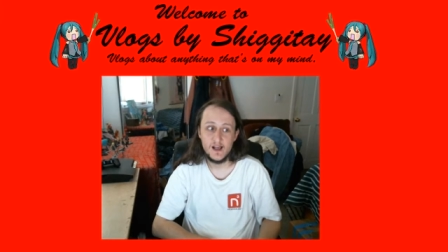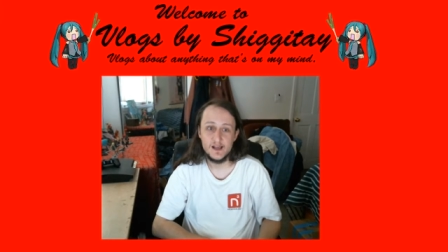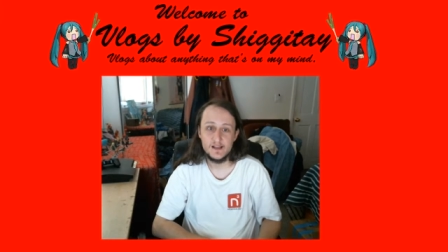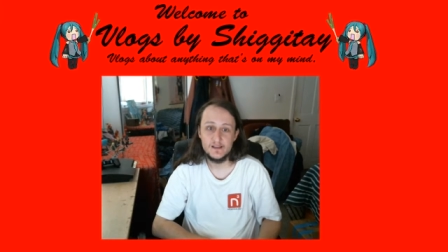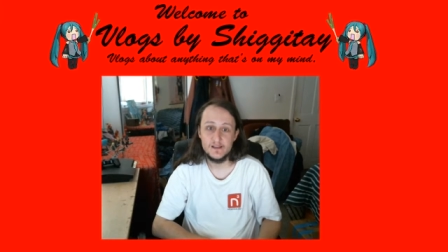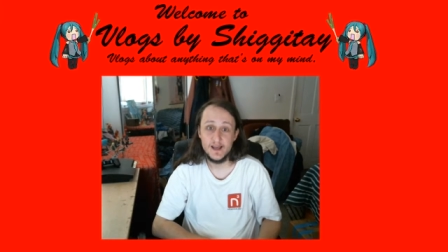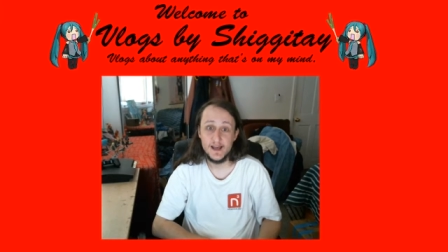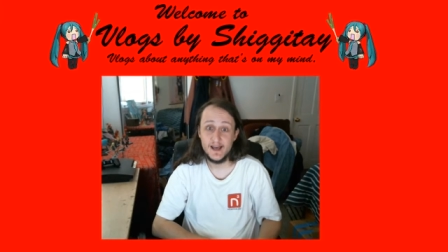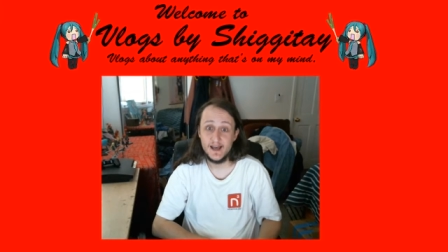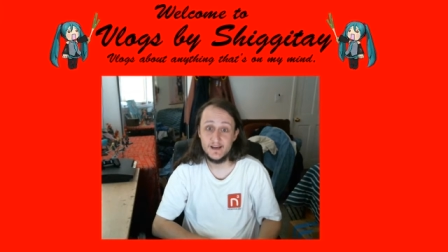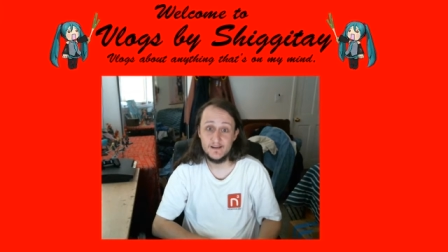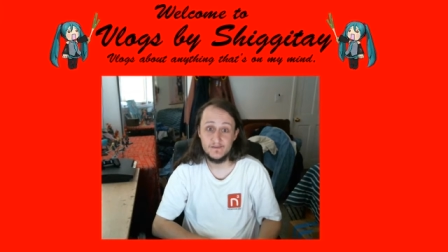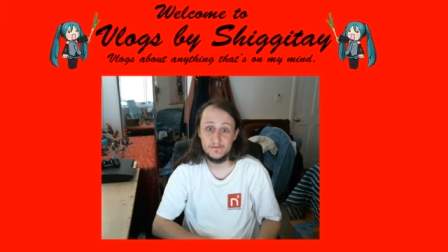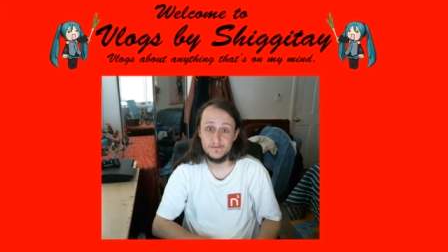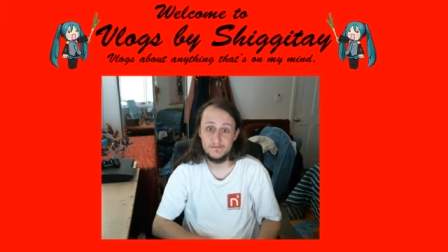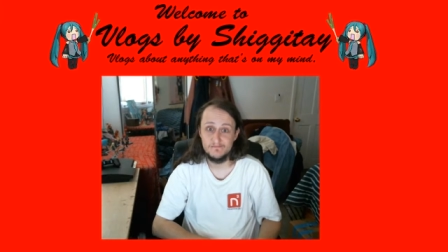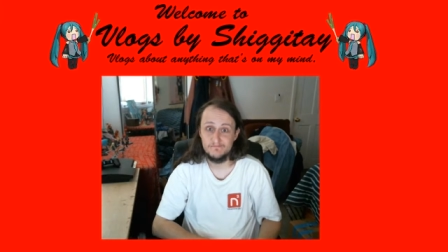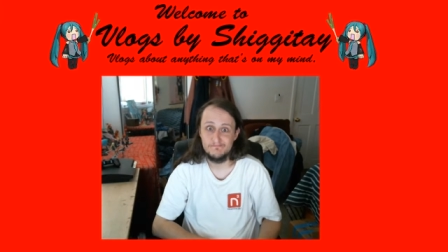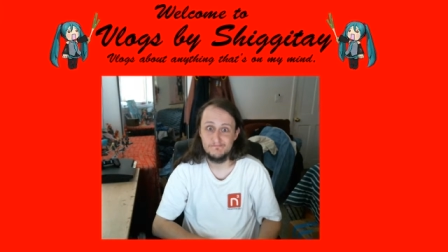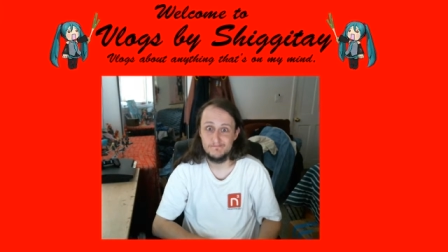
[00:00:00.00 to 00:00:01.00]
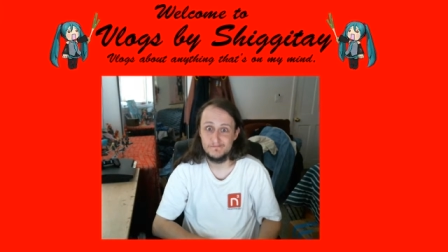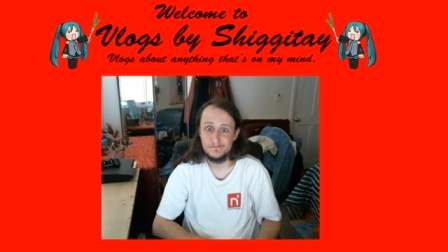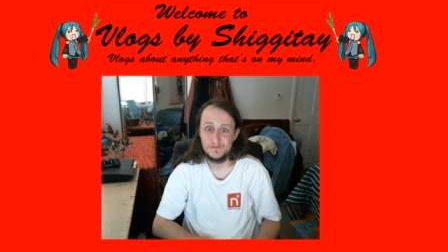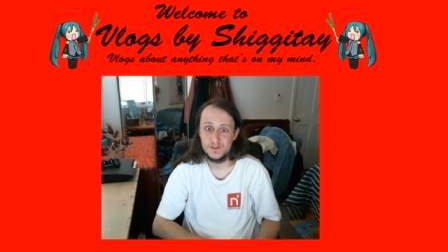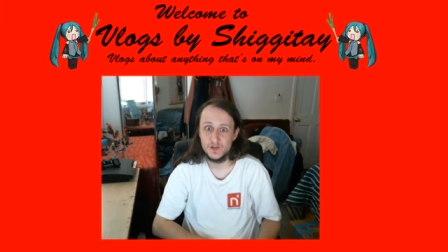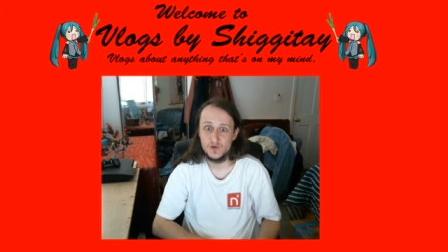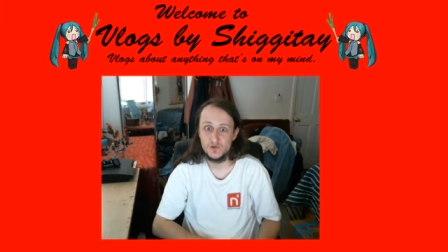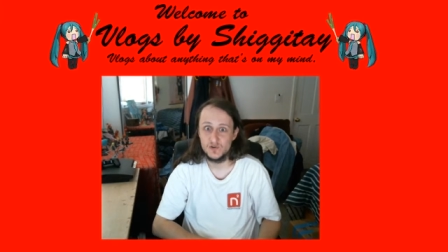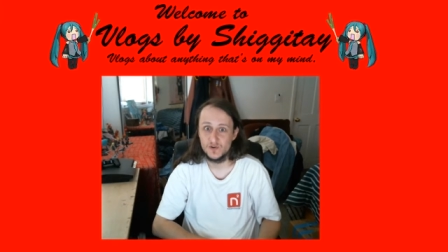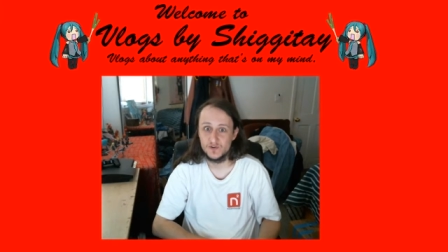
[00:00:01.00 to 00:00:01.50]
that
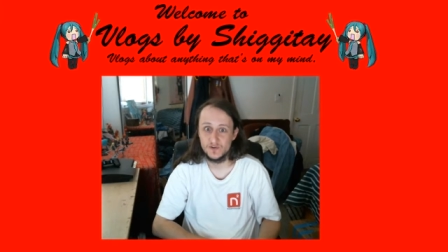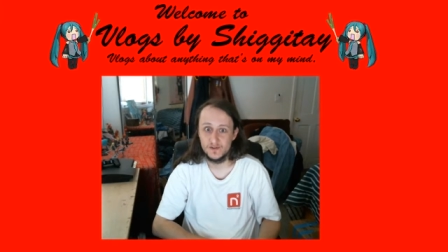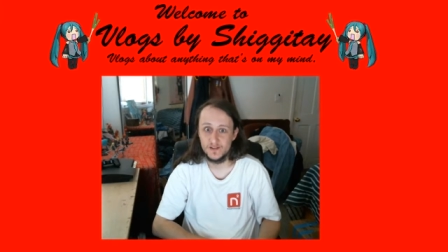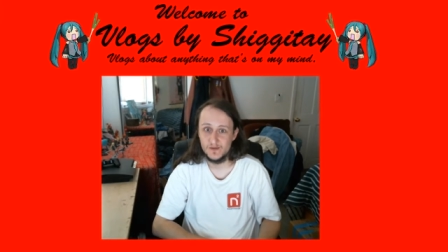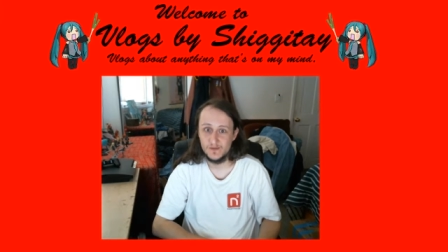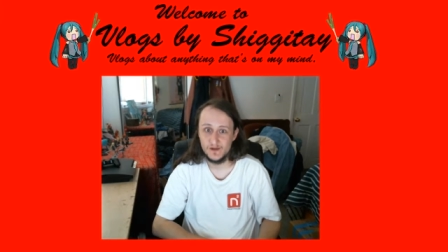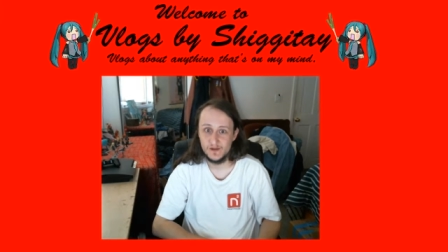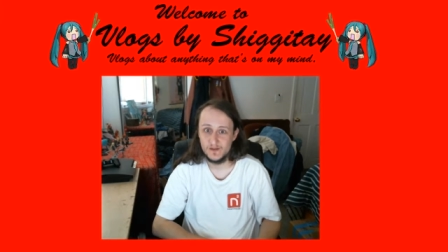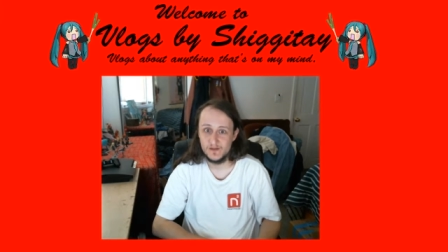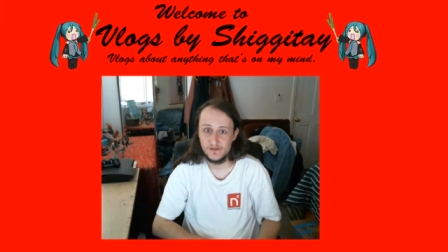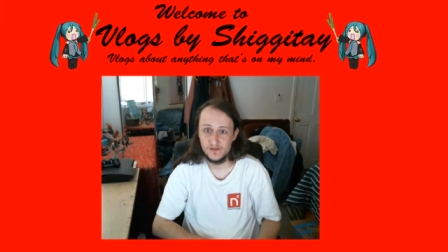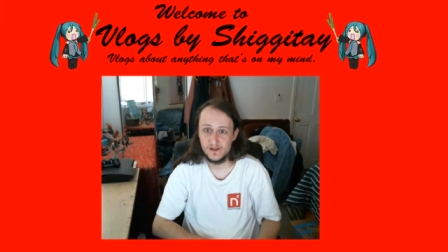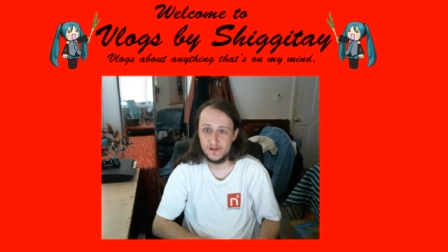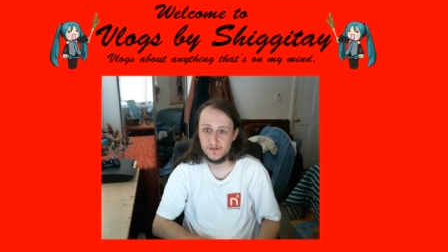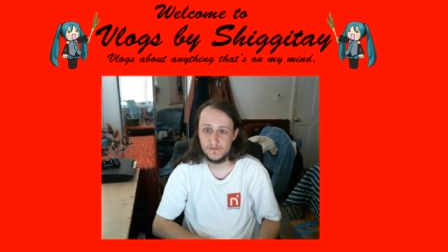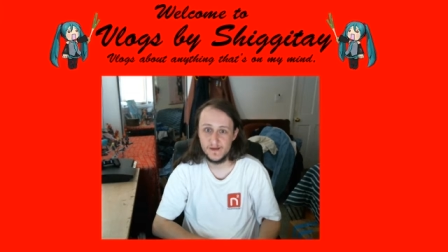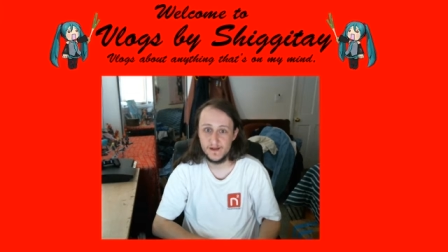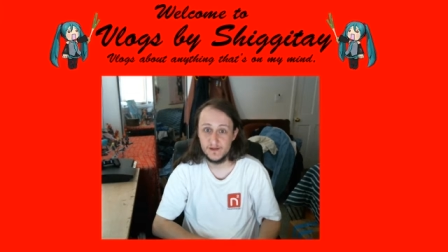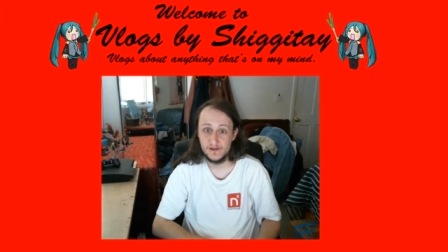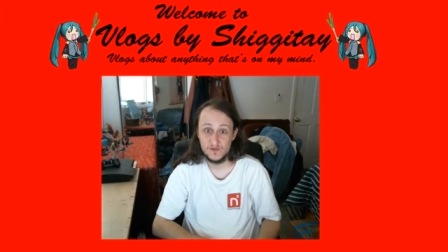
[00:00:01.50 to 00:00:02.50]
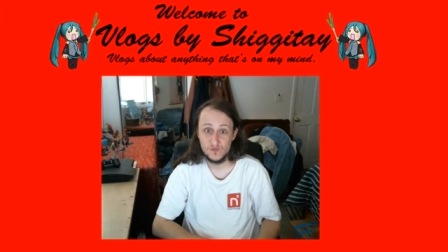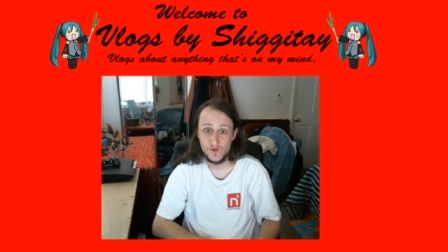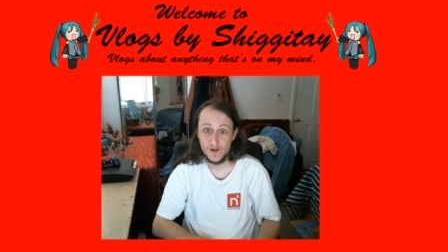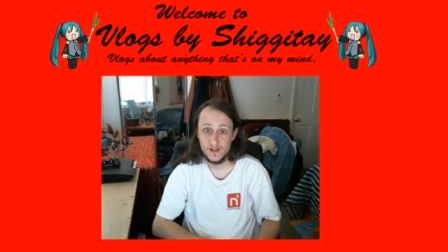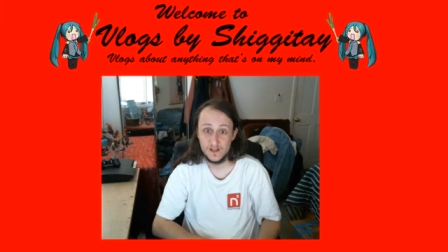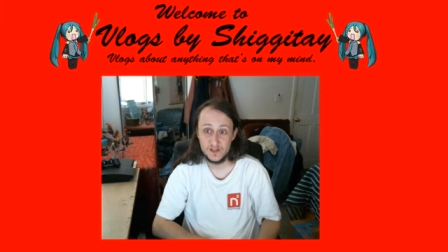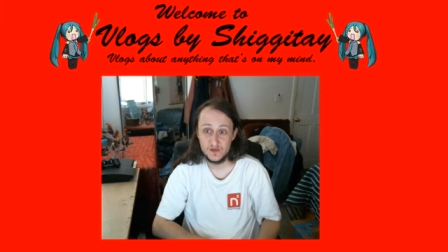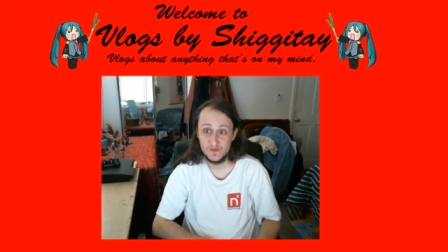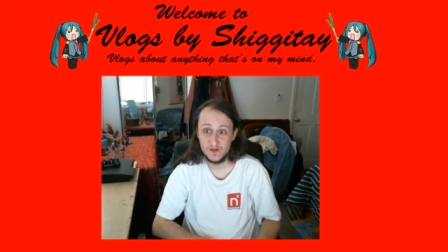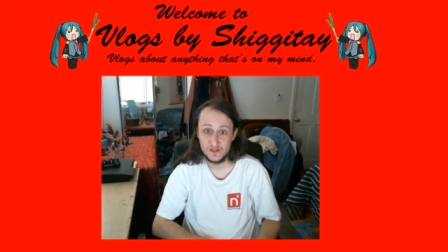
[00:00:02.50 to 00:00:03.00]
don't know their limits, and they spend way
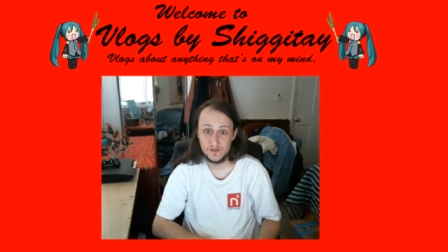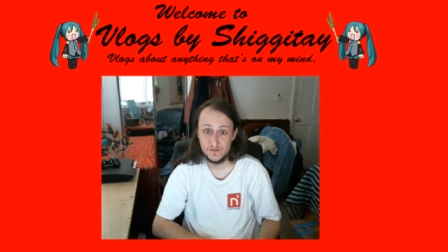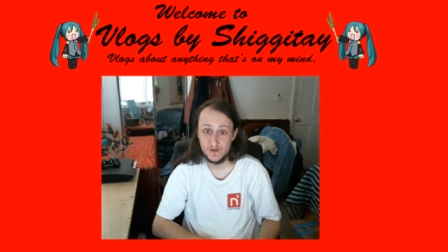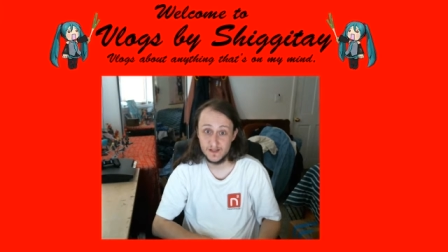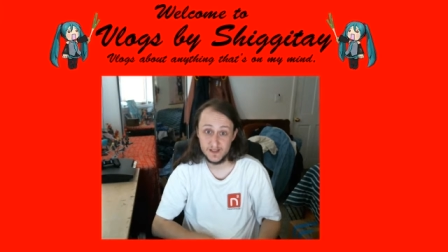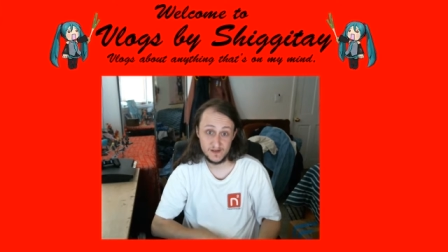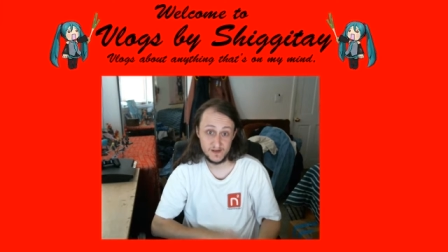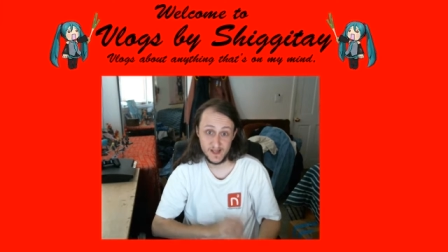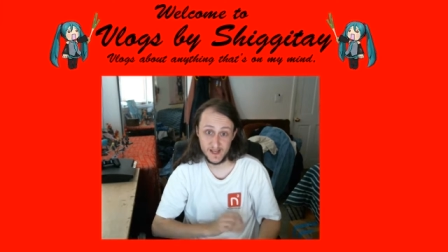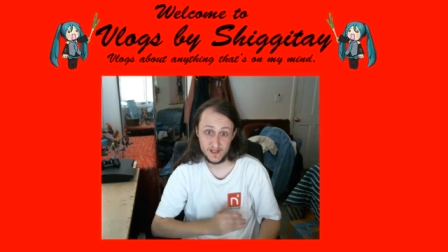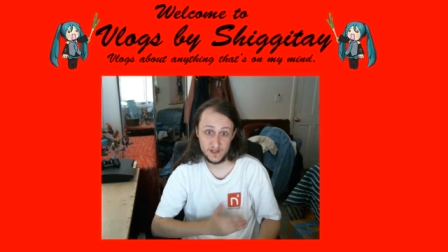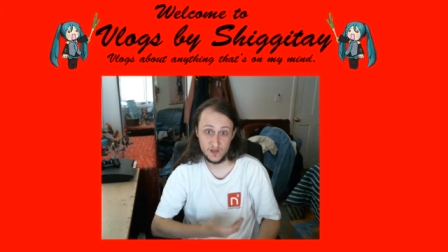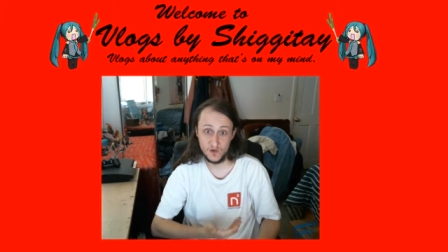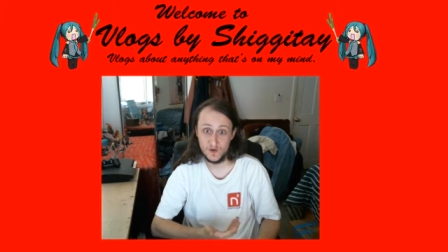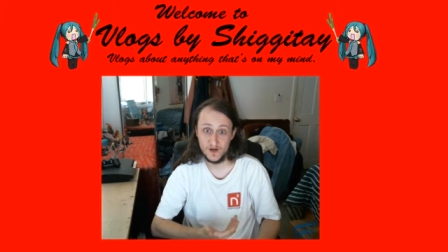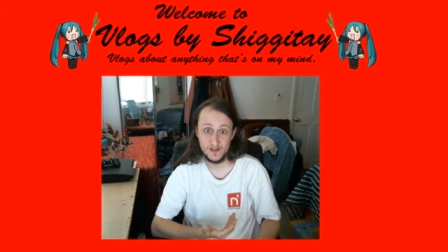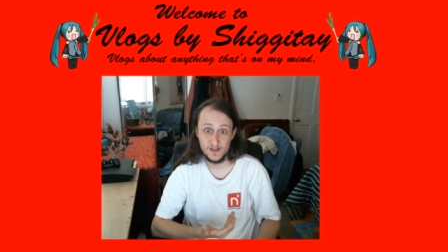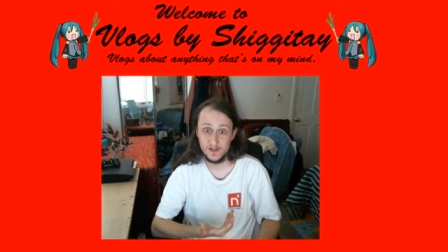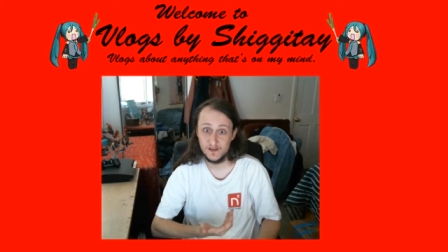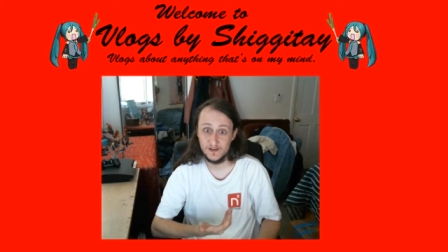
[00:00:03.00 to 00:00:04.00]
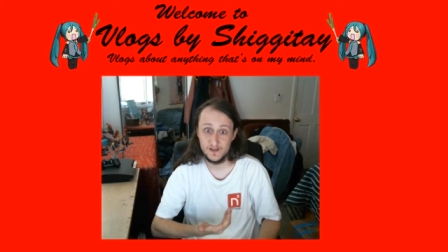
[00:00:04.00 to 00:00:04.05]
too much money. Hey, you know what?